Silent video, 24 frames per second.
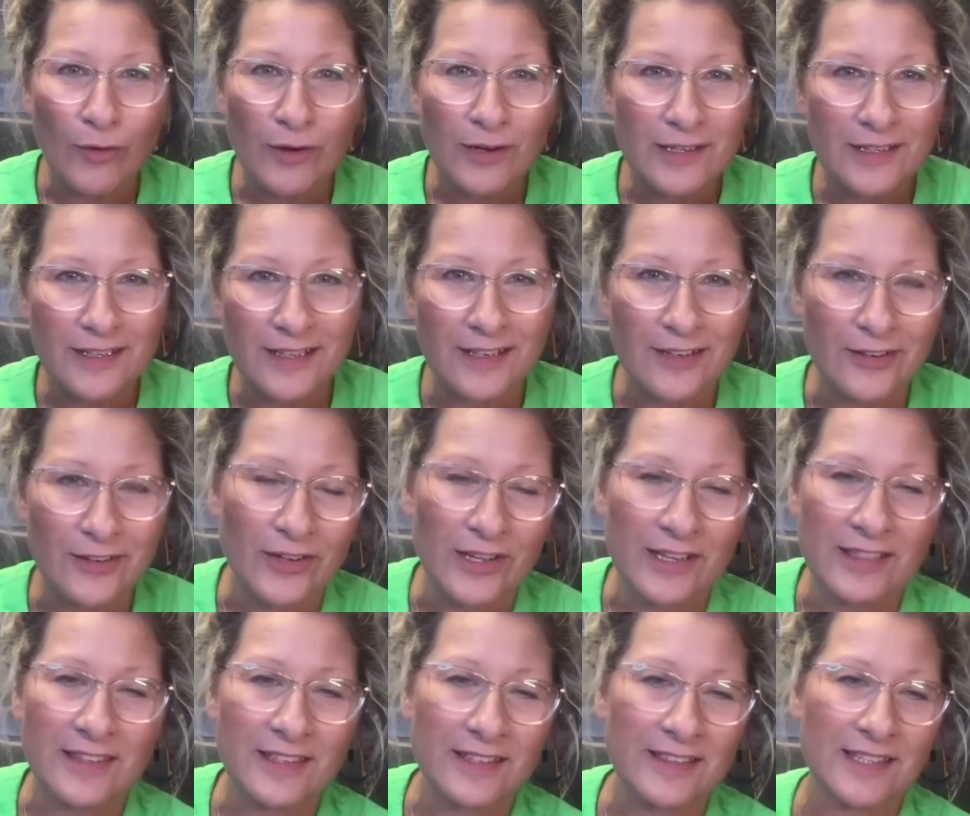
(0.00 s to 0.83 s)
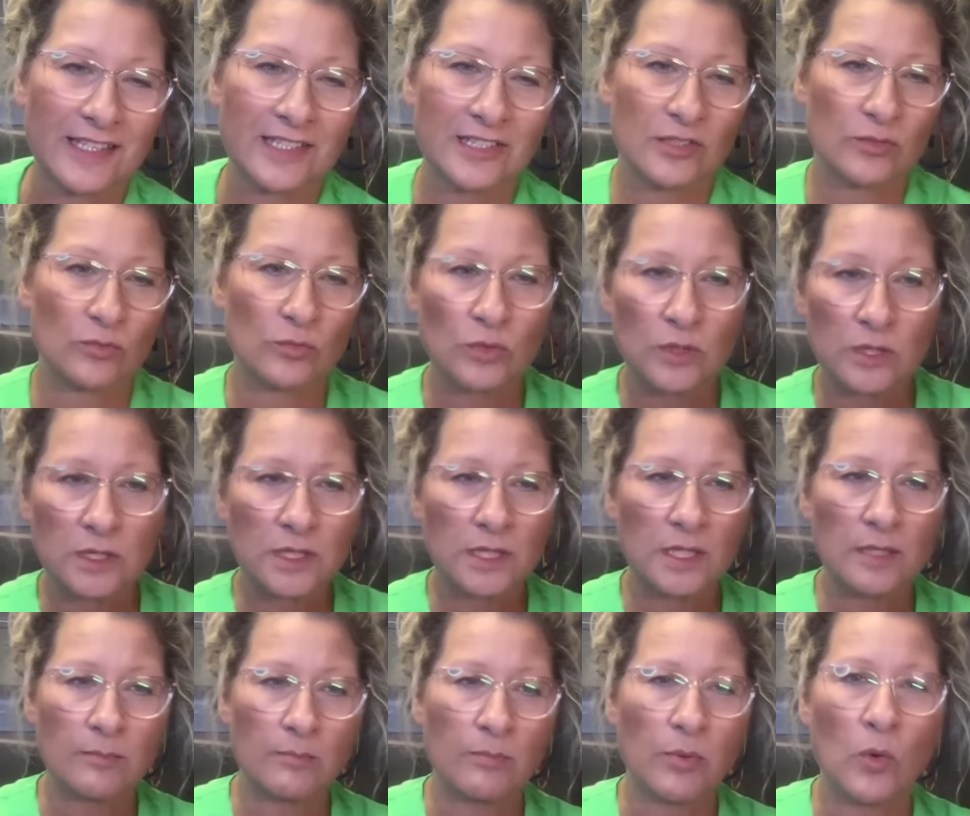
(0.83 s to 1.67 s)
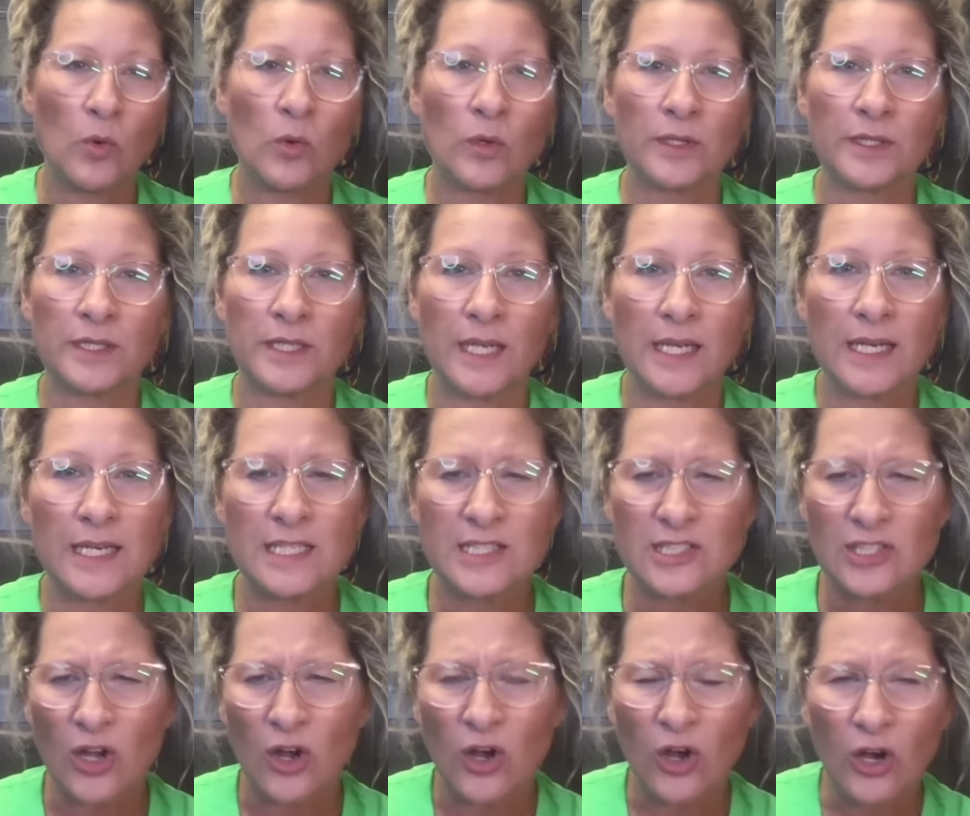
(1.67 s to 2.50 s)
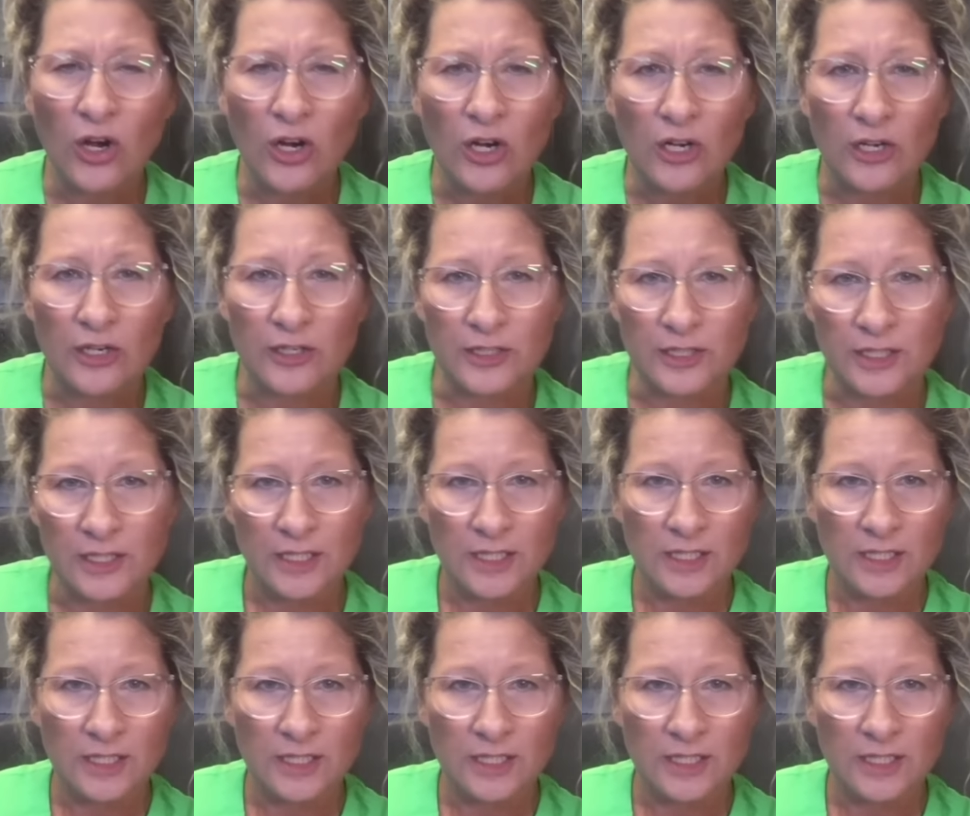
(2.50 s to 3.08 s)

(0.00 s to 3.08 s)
You know, I think that's really important, and it's hard.